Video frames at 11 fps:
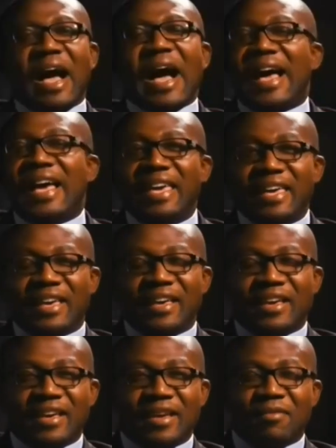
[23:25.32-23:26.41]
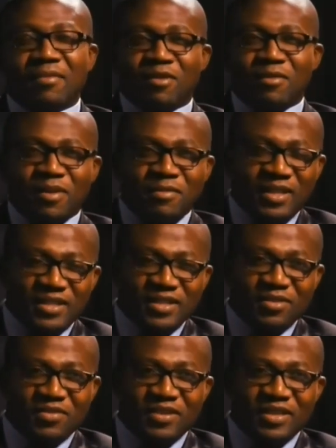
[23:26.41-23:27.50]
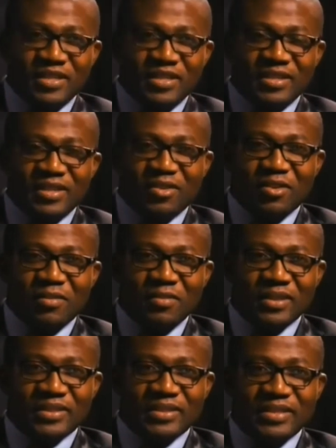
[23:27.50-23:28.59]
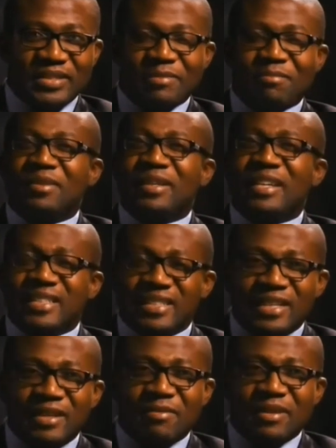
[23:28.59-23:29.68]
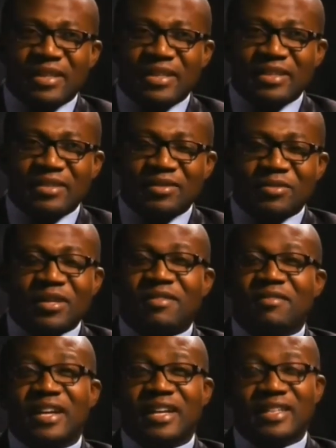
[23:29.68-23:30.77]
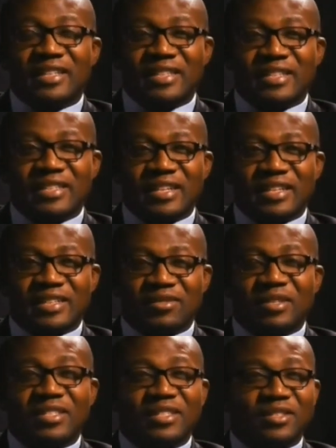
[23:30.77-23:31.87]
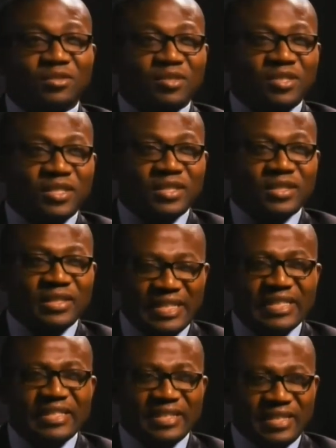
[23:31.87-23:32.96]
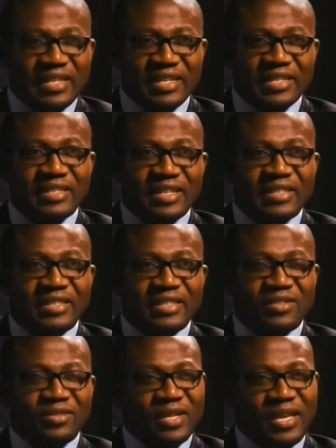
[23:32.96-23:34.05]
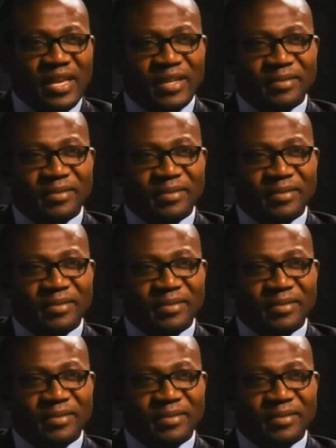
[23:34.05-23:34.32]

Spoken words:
I am former Minister of Industry and Commerce. The biggest company we ever had in this country was Zisco Steel. It's still under sanctions today.